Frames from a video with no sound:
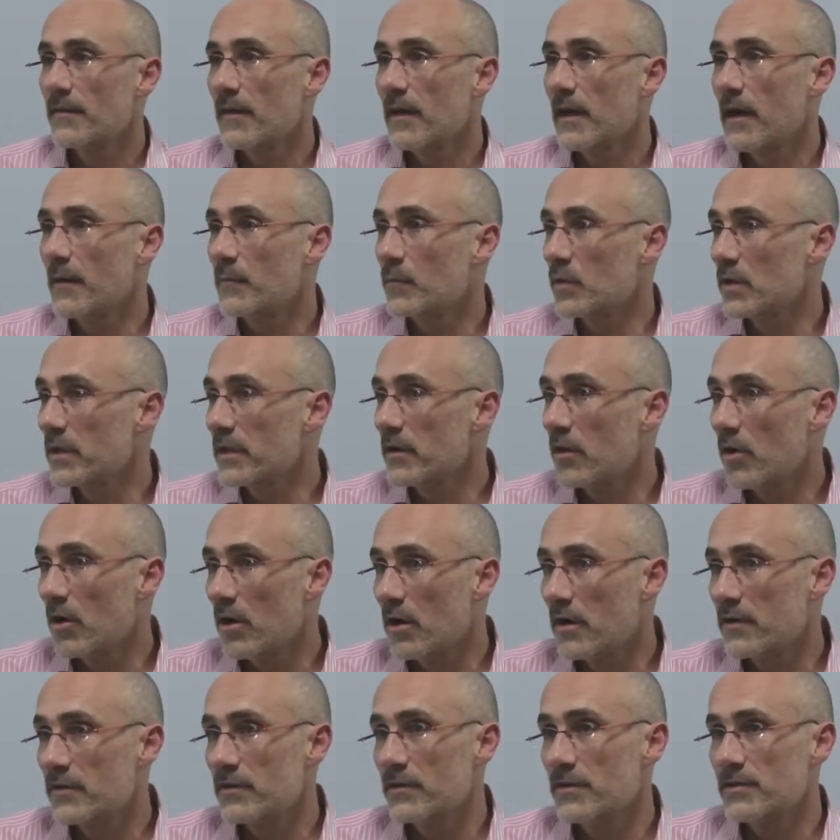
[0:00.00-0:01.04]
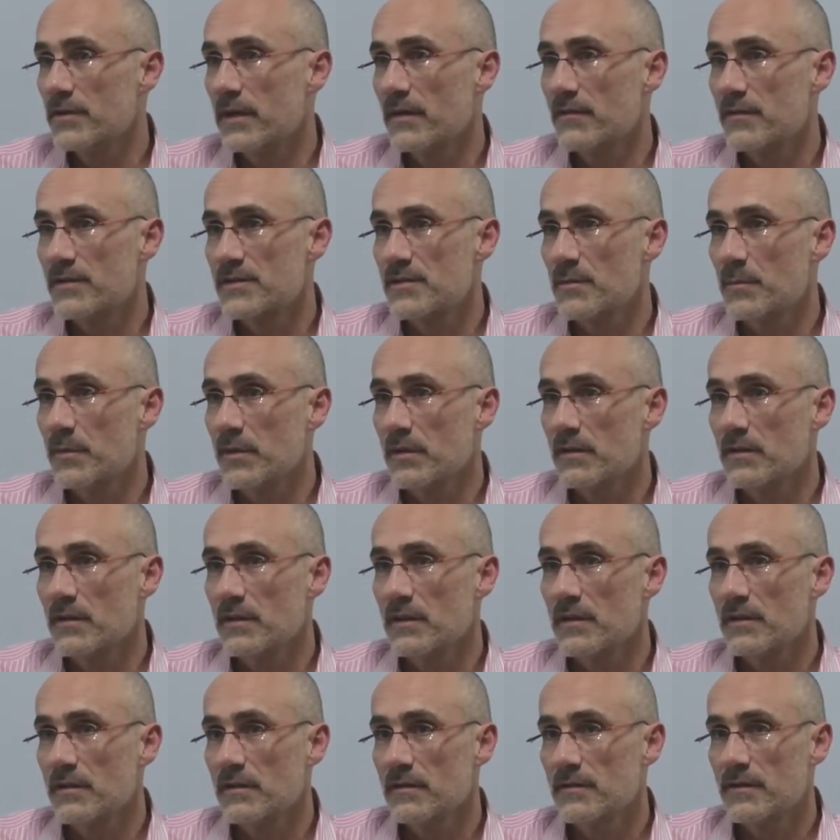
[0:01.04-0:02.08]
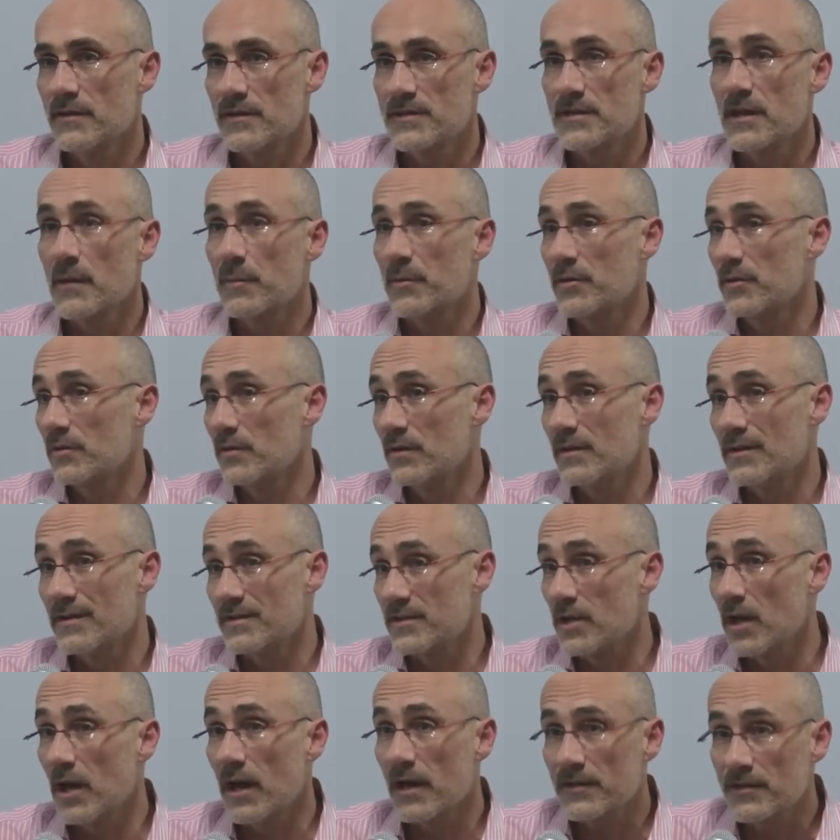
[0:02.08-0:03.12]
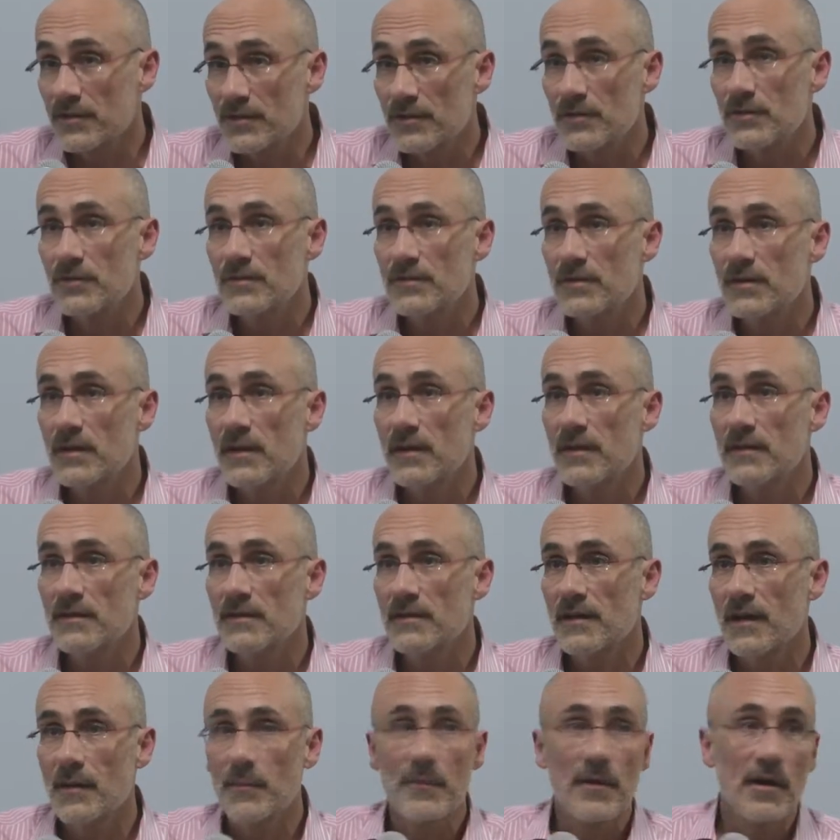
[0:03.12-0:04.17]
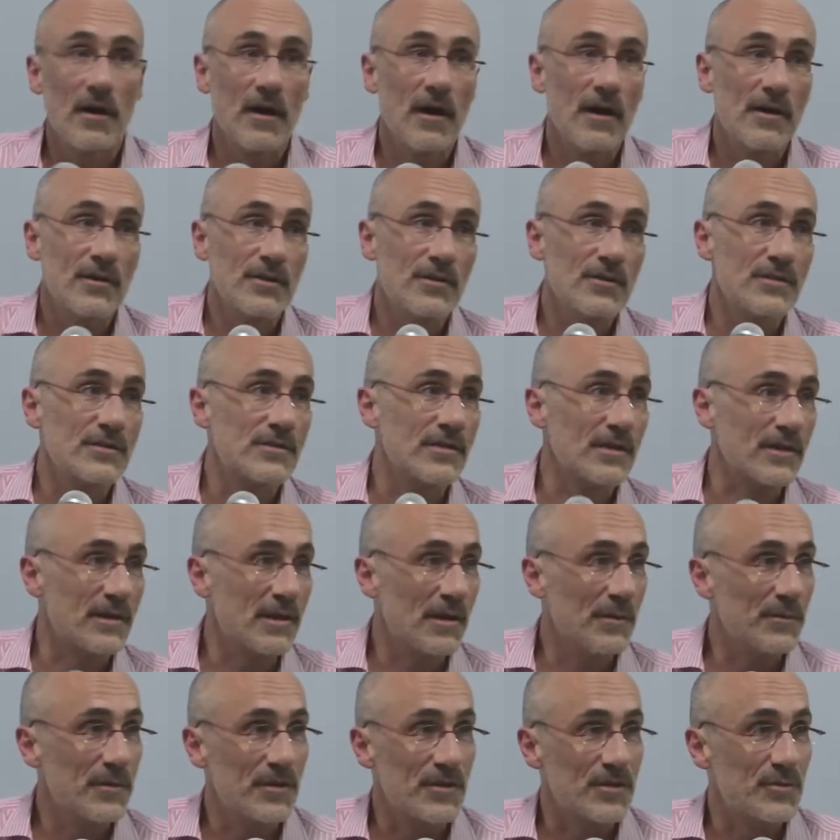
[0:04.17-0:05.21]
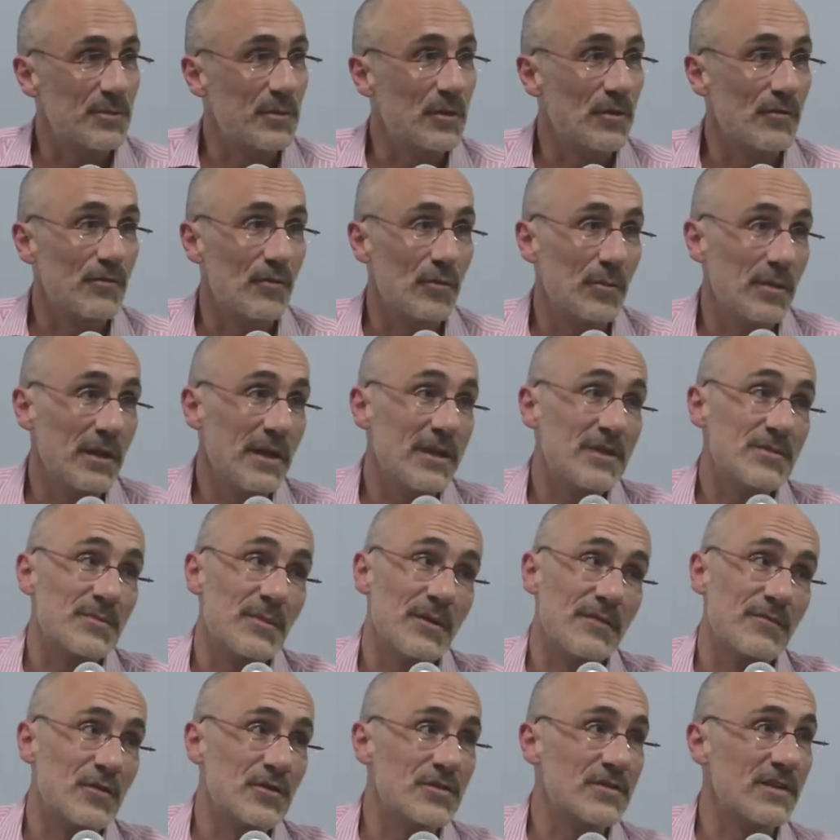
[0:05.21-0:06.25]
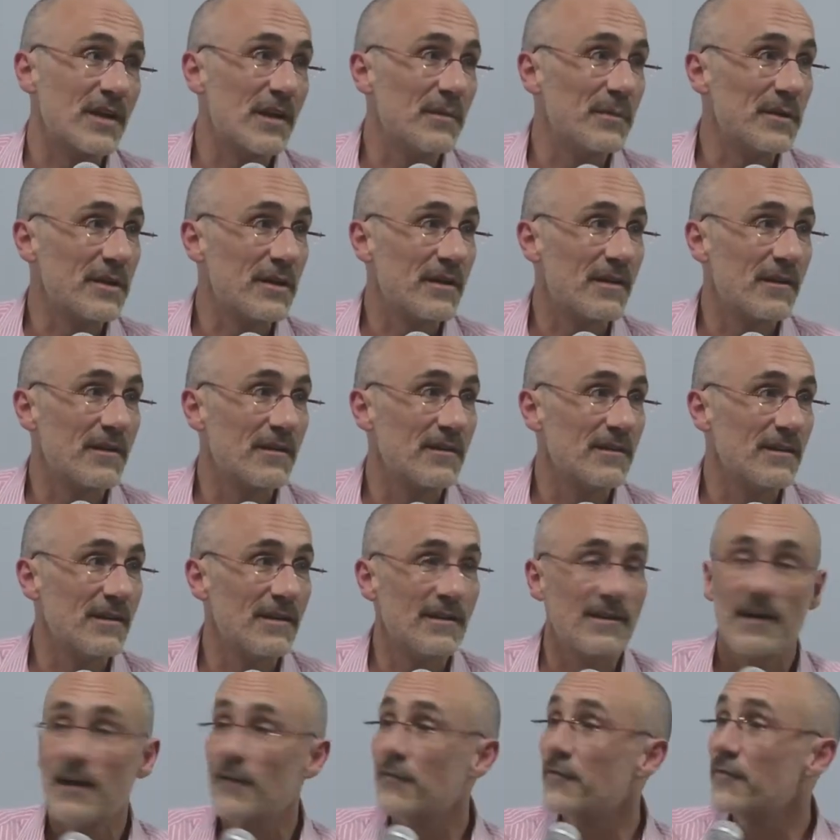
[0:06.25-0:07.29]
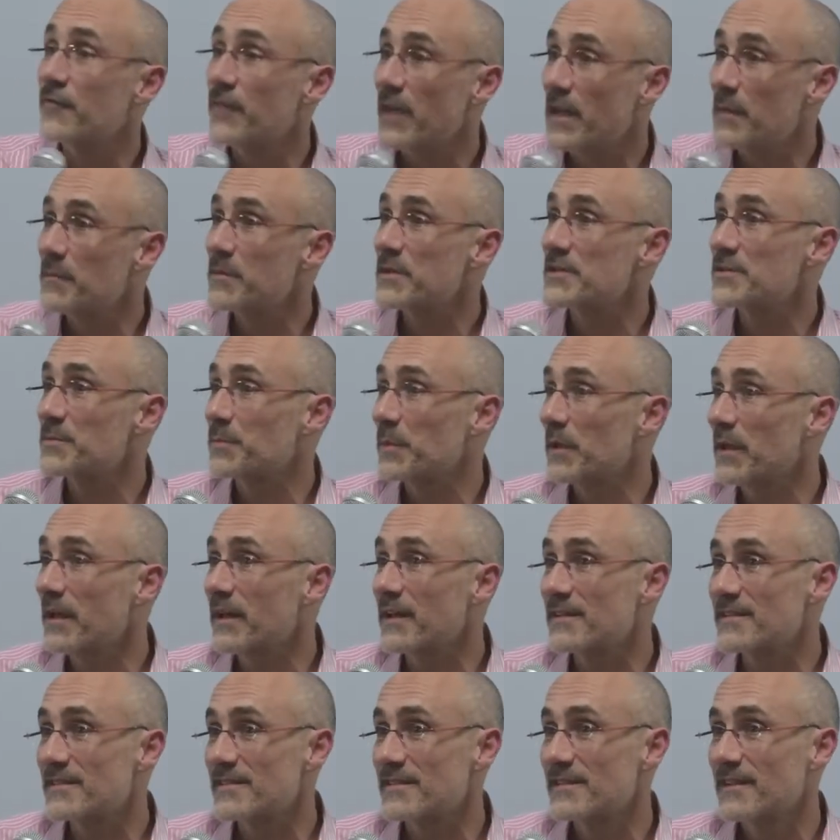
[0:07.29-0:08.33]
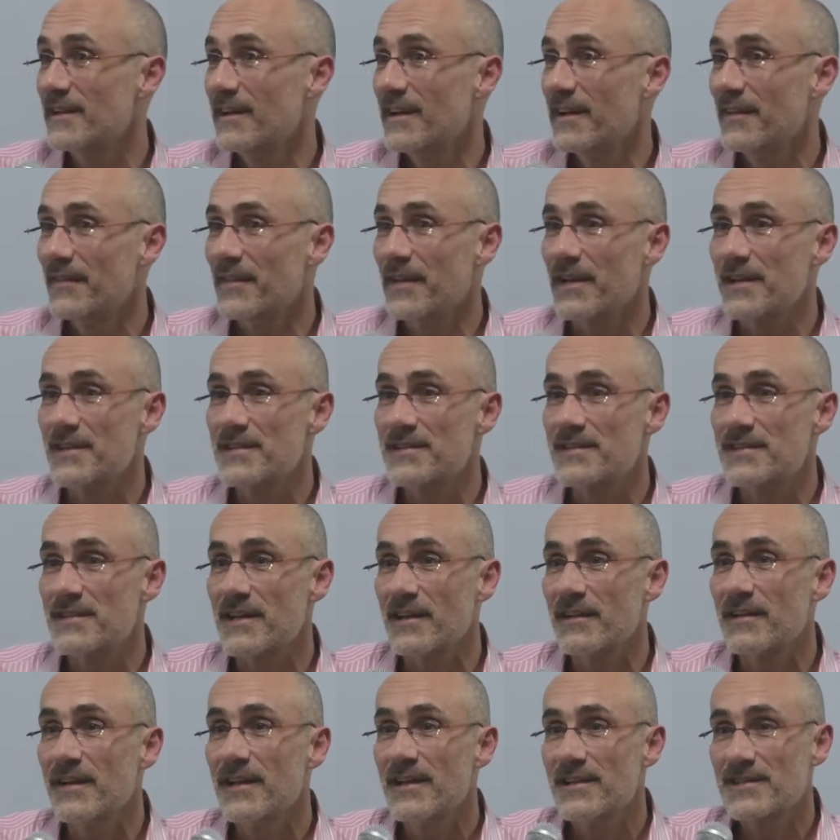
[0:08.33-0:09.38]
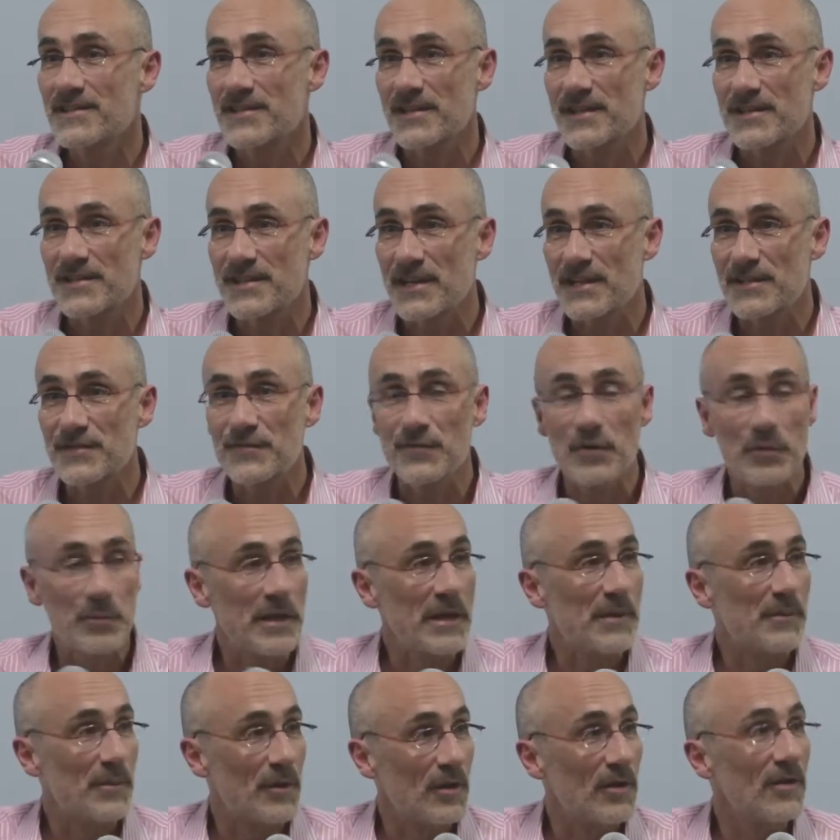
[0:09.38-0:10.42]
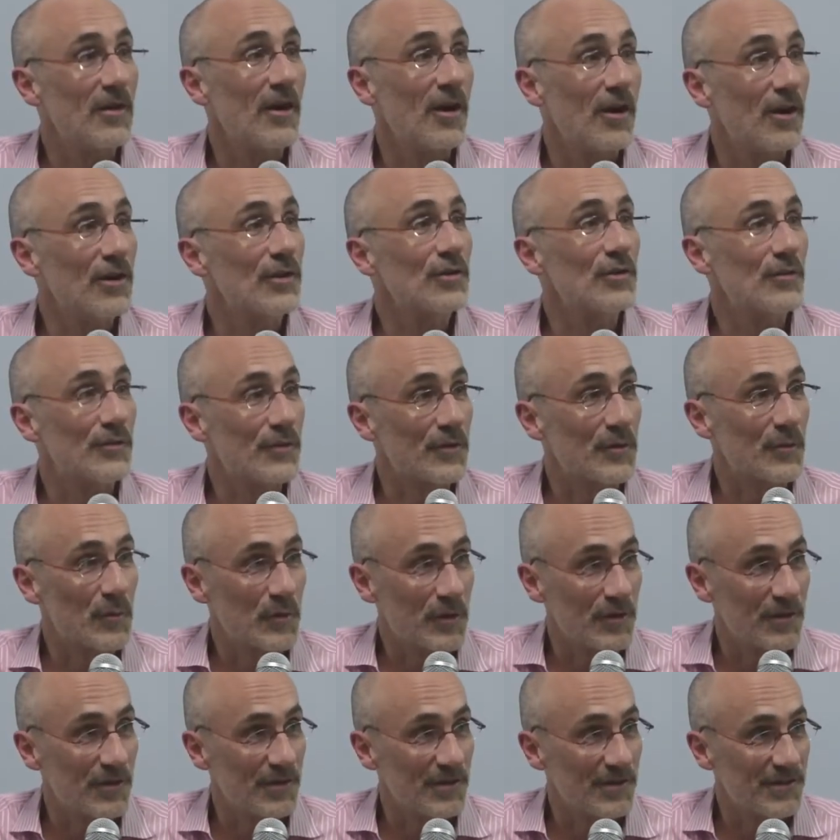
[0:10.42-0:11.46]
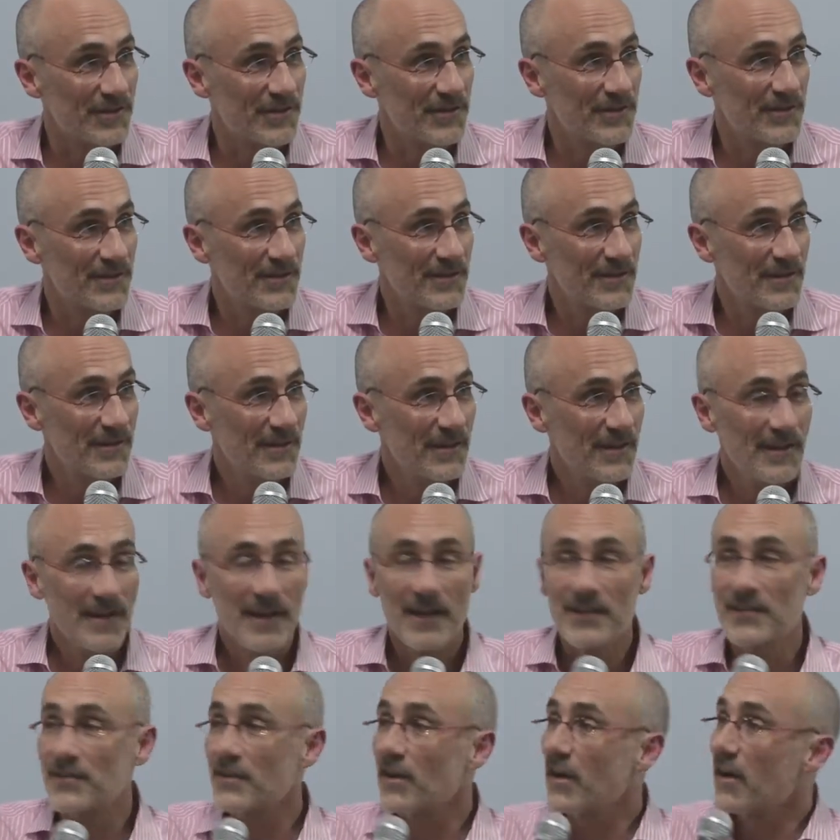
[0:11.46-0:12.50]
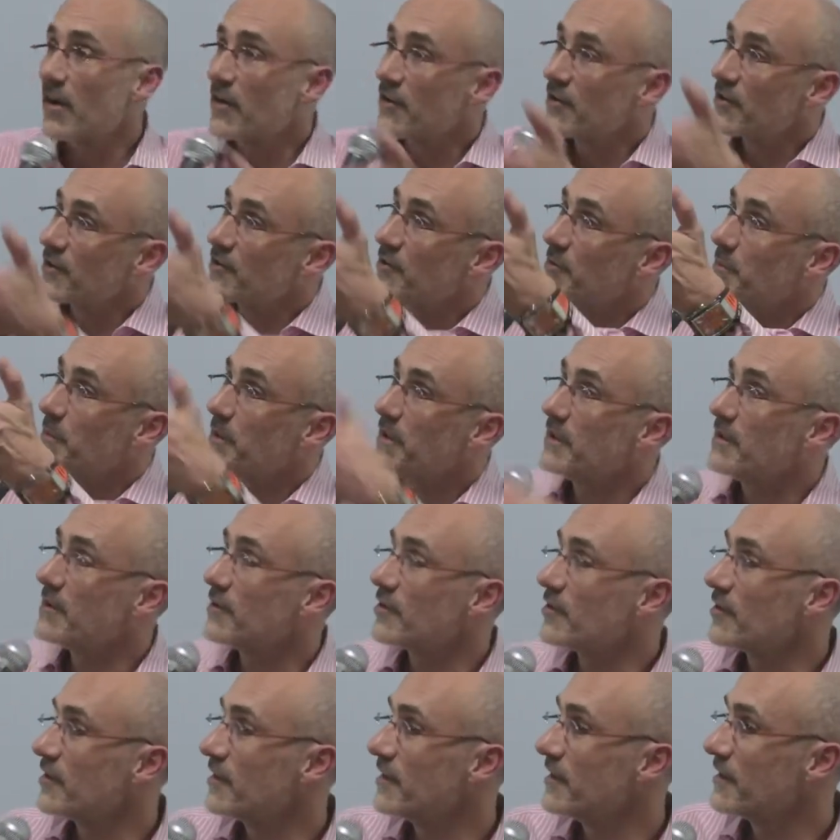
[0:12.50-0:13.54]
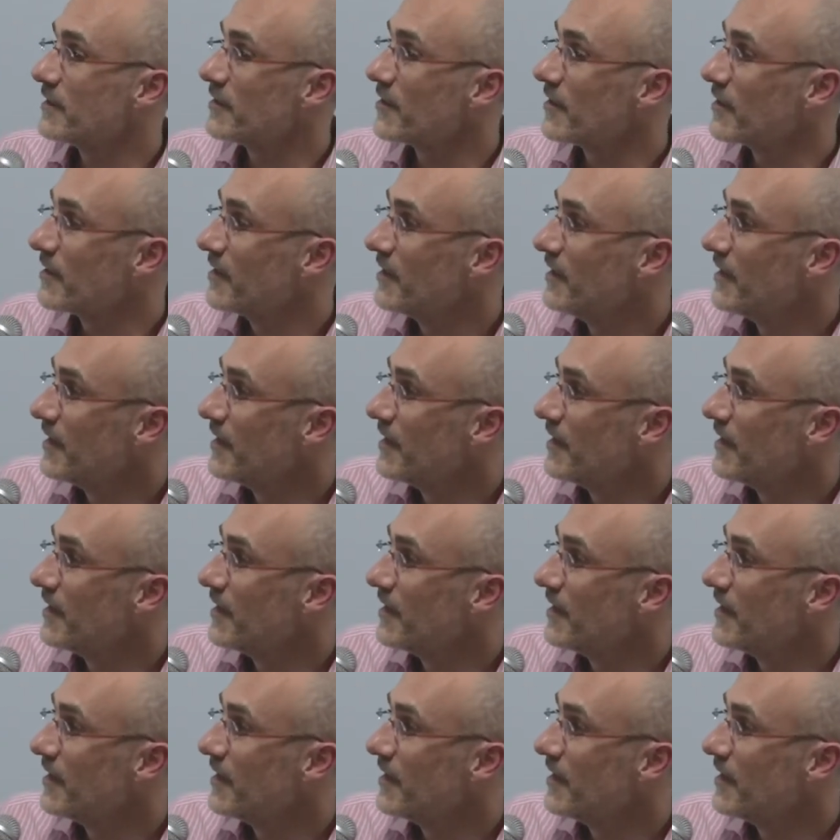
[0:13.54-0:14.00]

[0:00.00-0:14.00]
I'm really honored to have this opportunity to talk to you tonight. I'm honored to come to this beautiful place, my first time in Carroll, a famous place that has sent successful people all over the world. It's an honor to be here at our